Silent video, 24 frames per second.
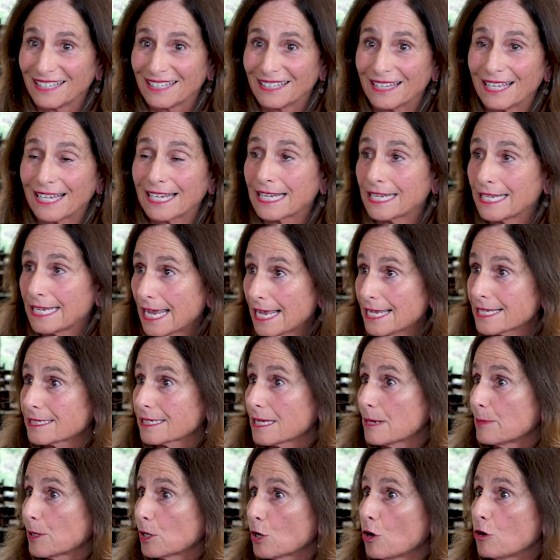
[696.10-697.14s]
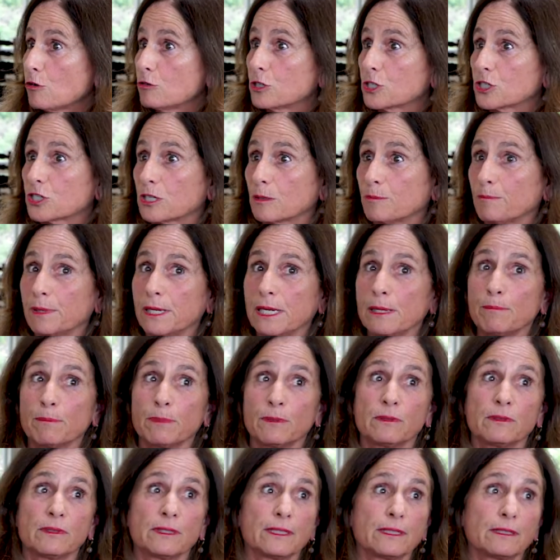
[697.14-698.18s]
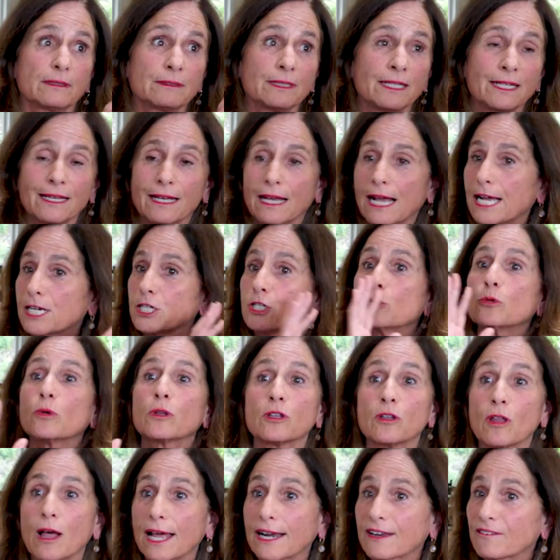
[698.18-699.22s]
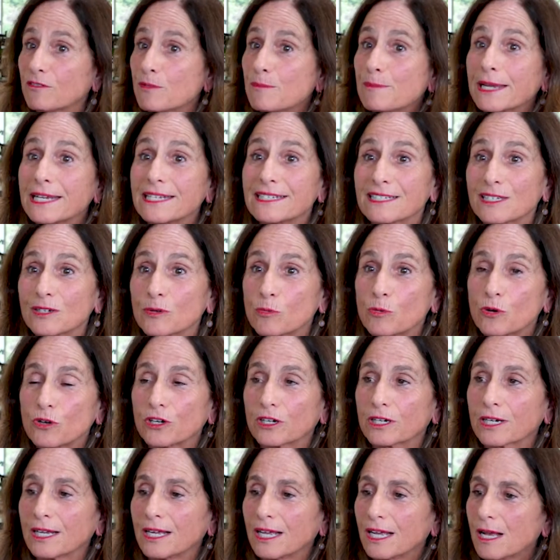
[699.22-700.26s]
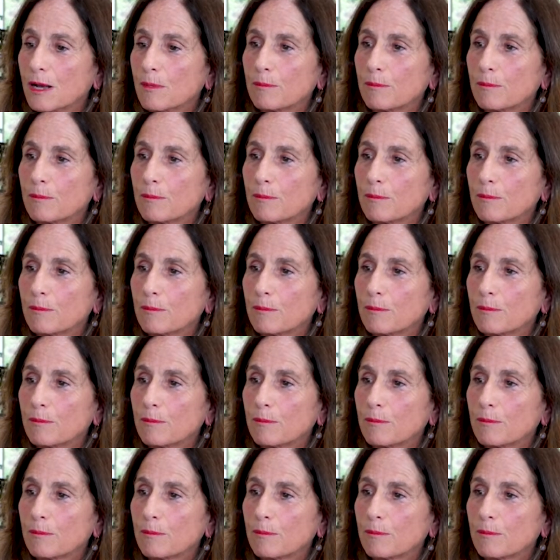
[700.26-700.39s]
Like, yes, I'm a coach to people and I do a lot of amazing work,